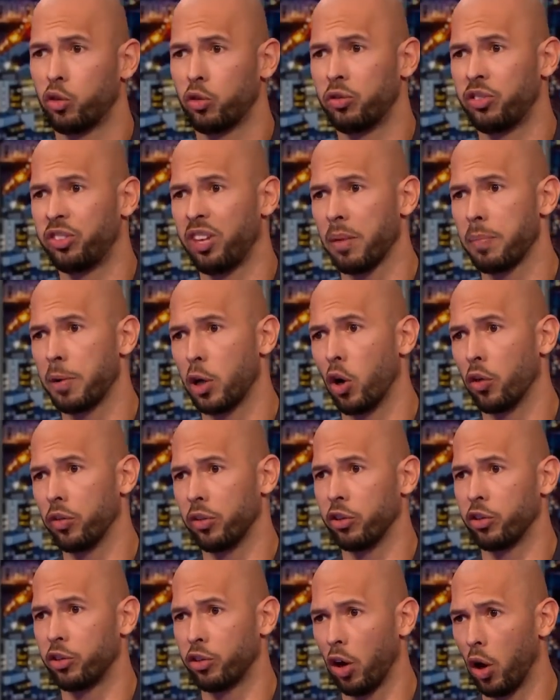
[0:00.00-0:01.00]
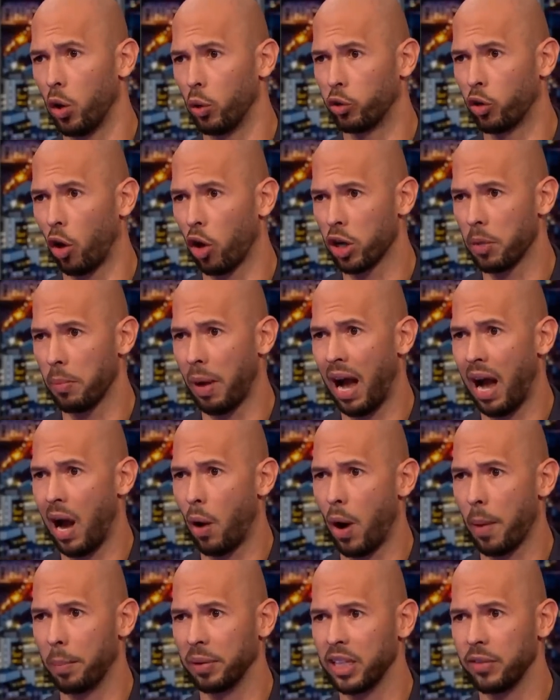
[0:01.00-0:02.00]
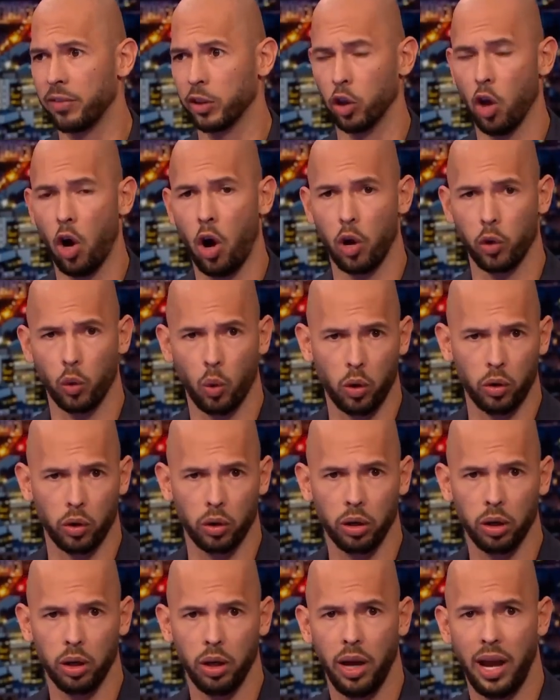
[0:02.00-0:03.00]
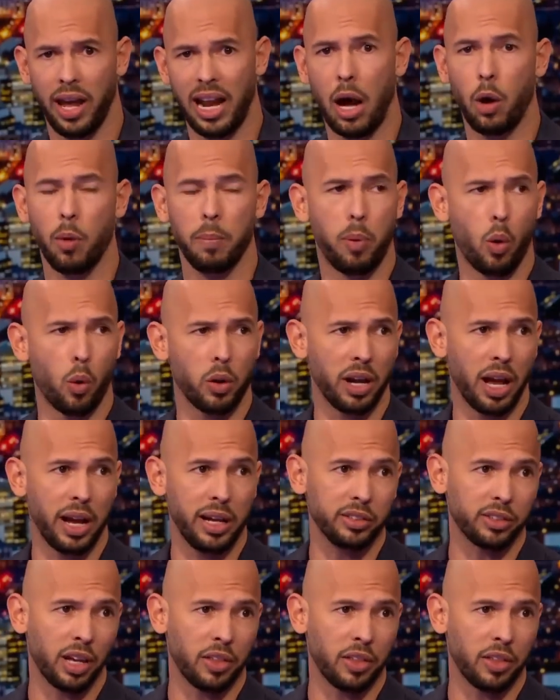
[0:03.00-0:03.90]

segment on this show talking about how I believe in law and order and how important that is.